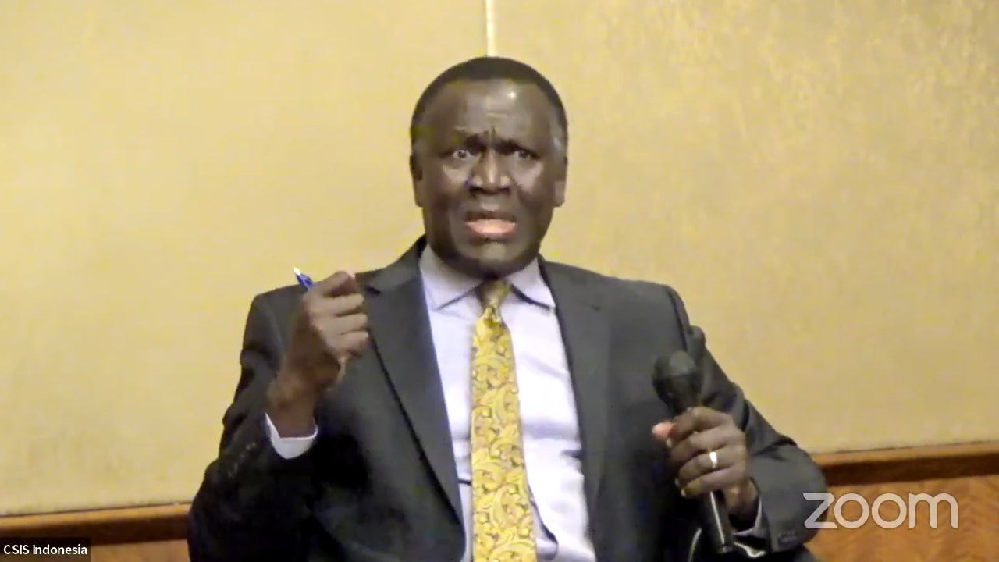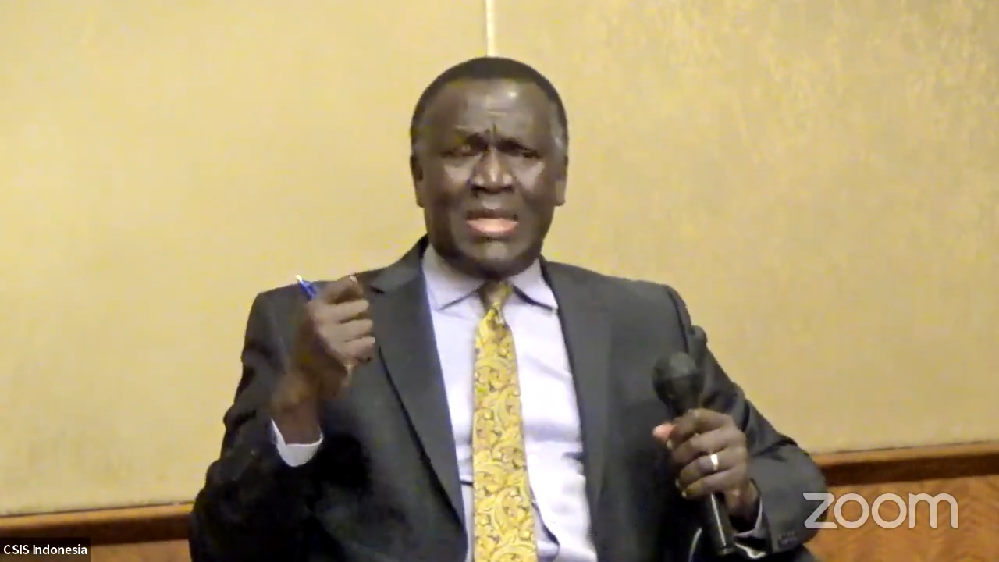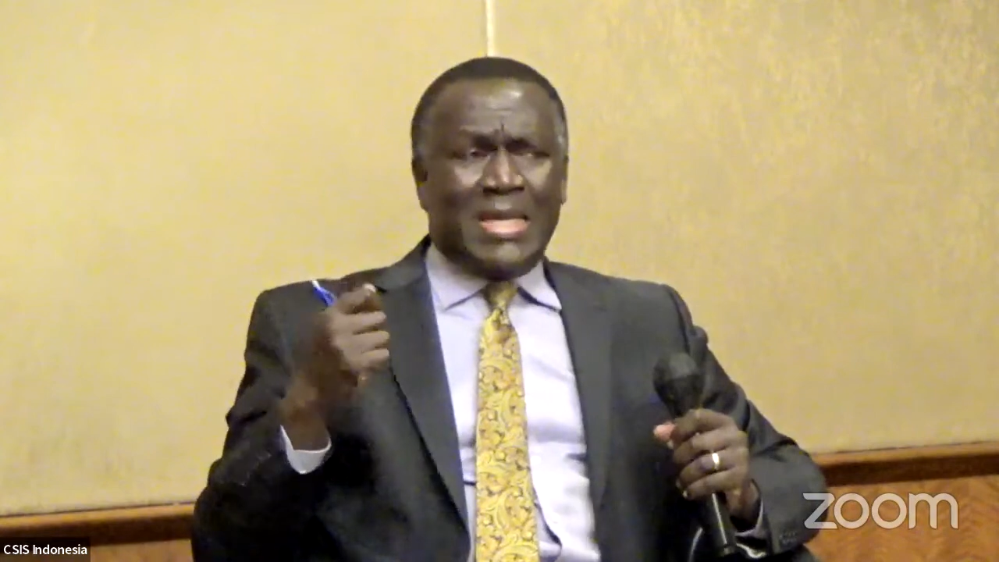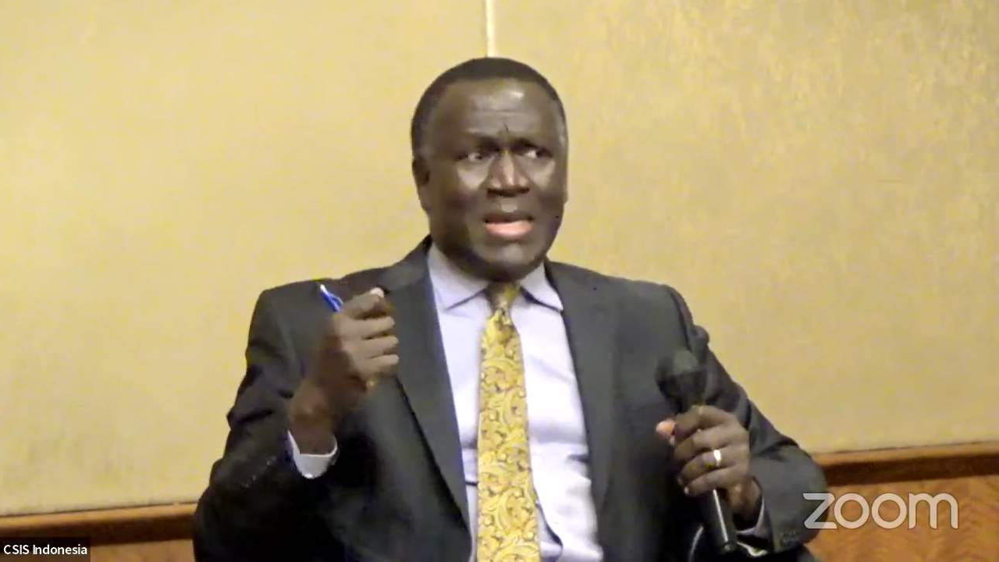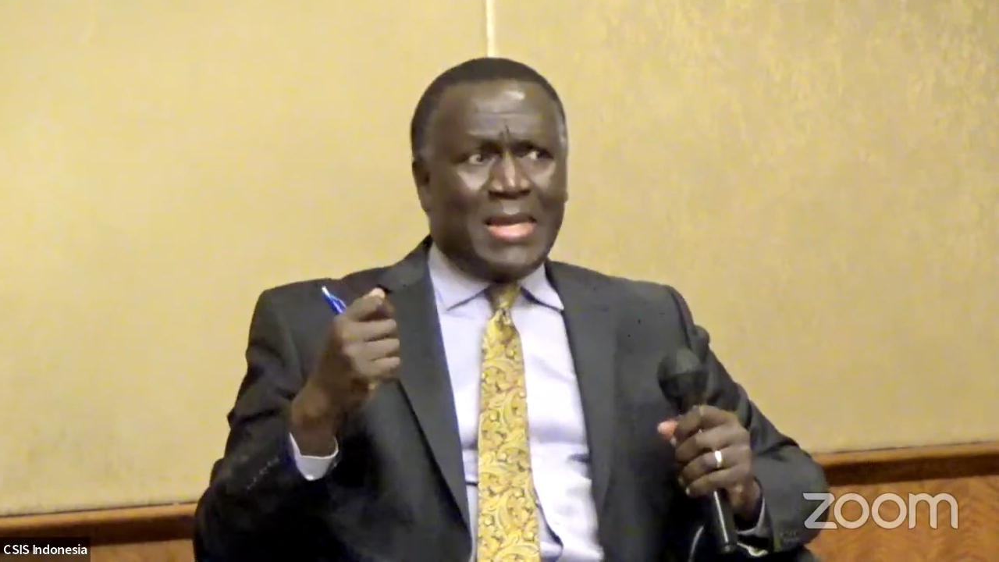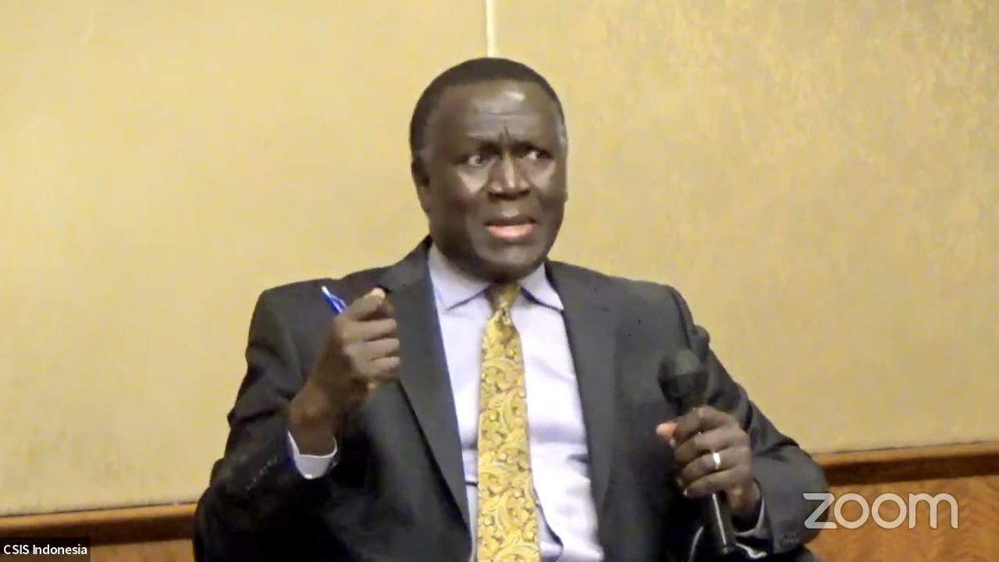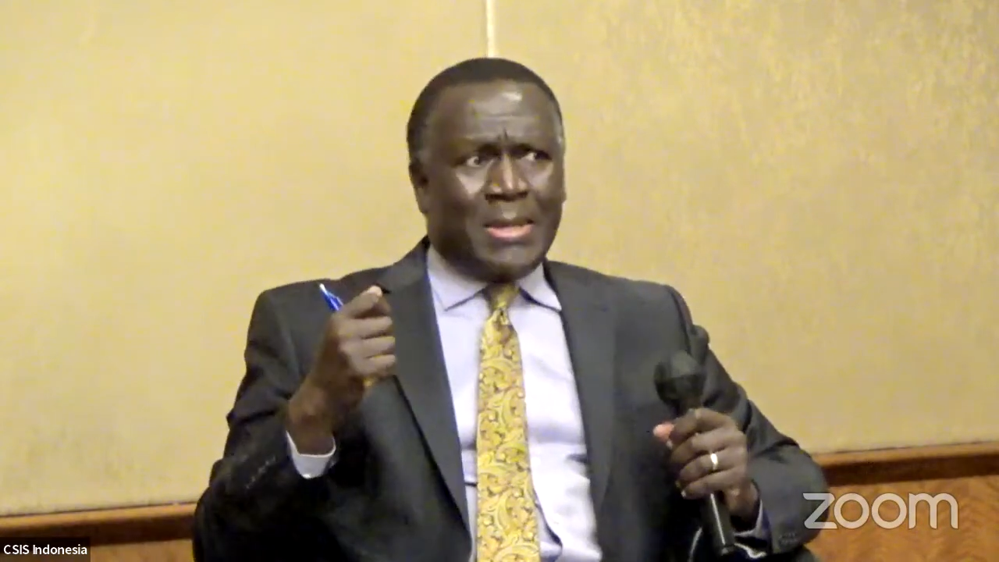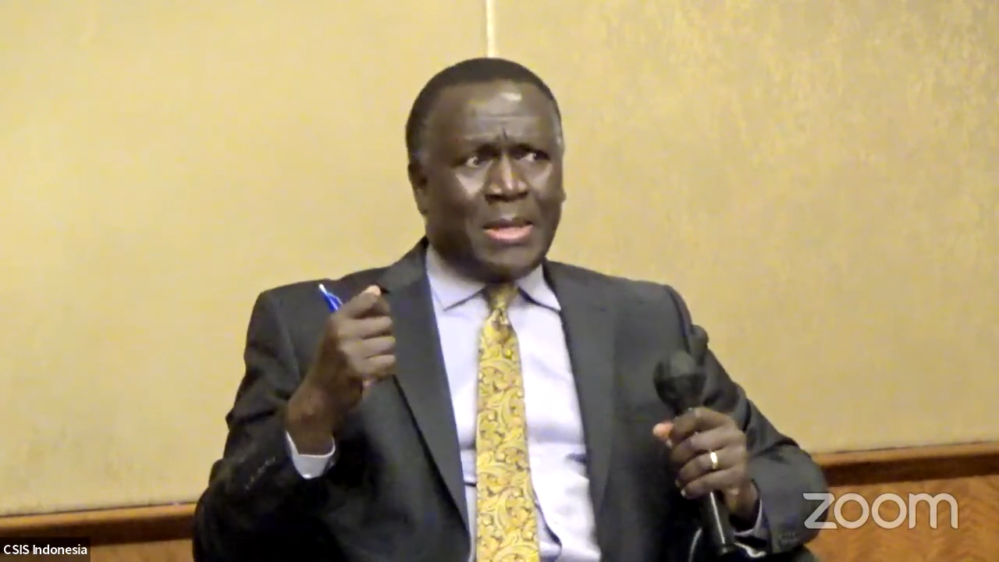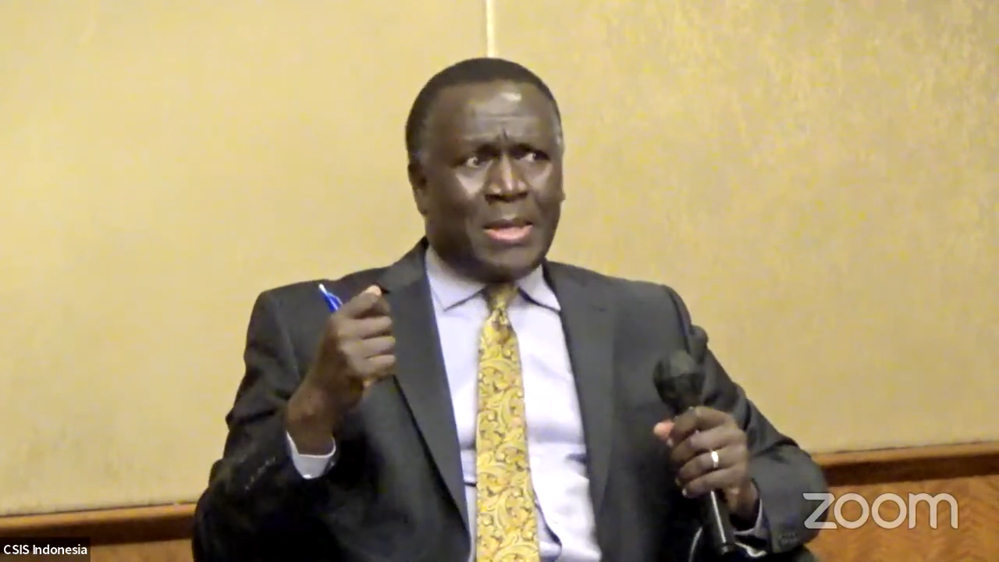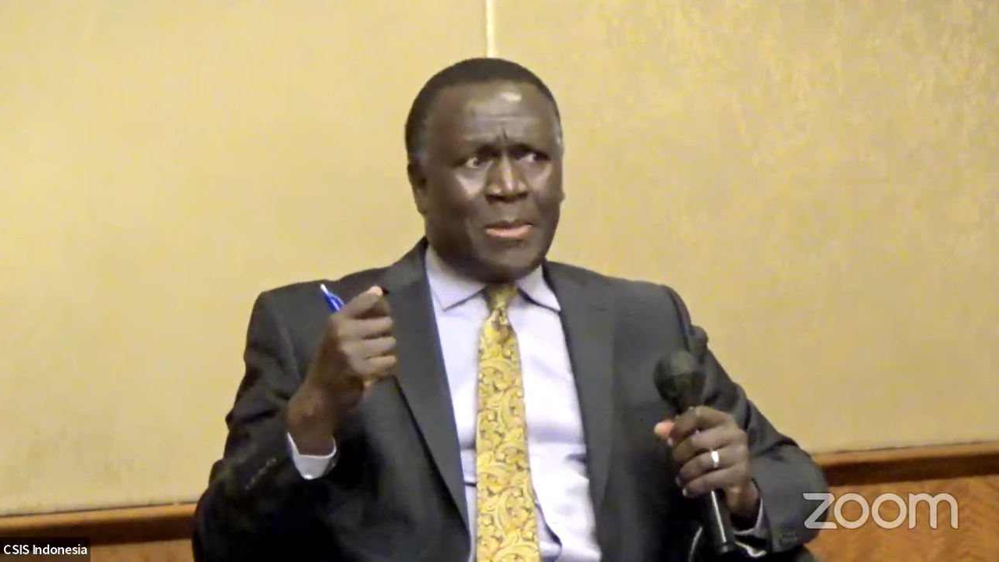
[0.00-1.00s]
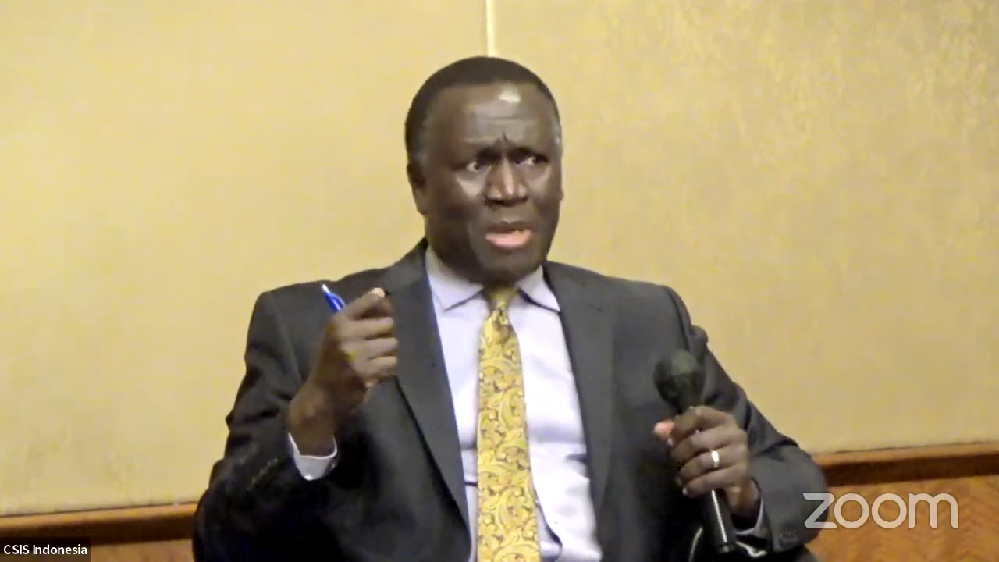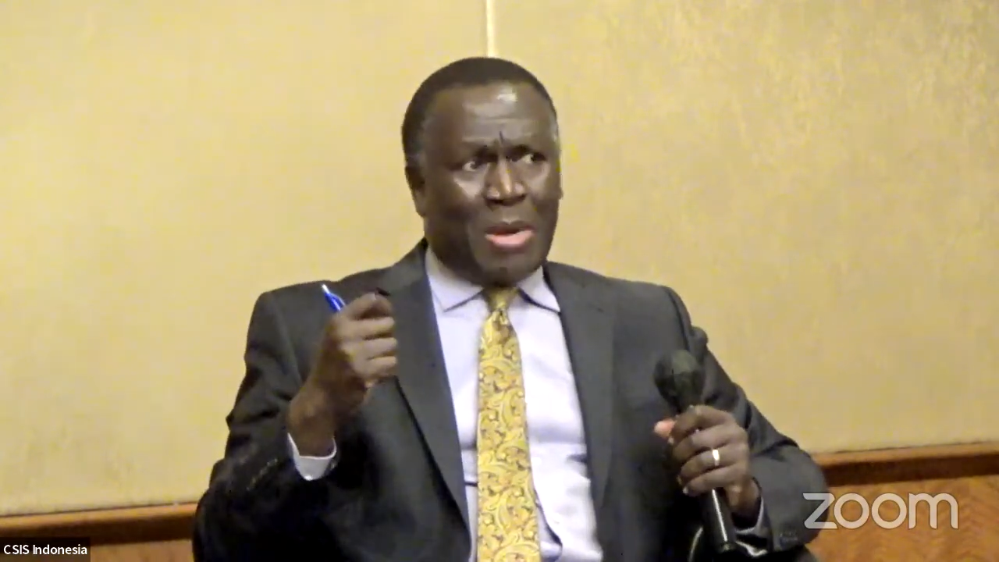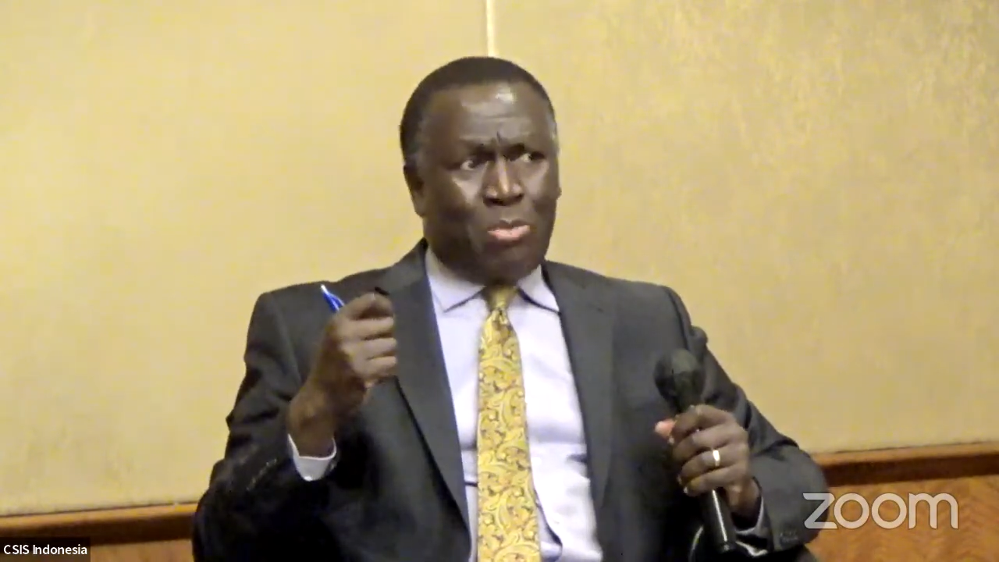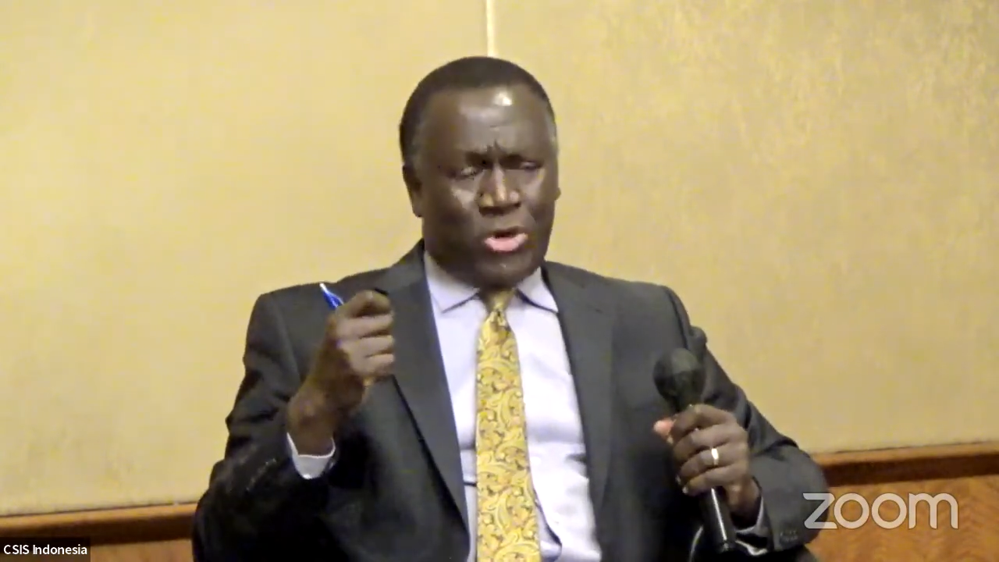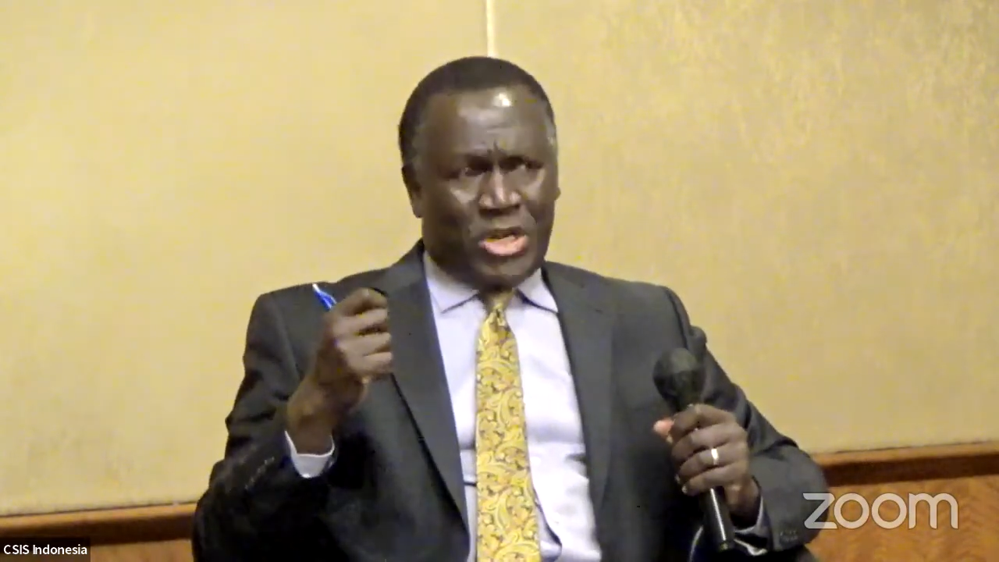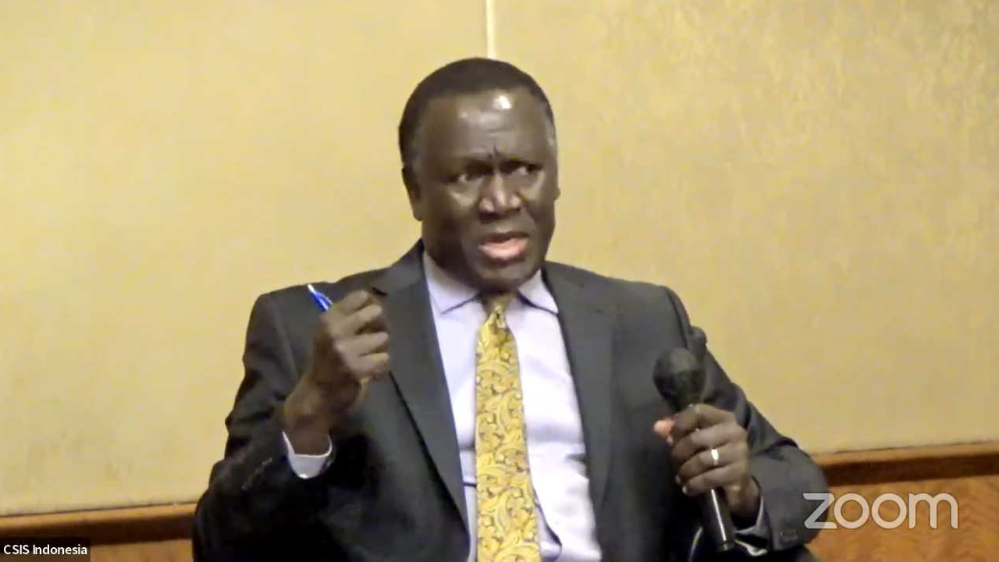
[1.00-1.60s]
in Cambodia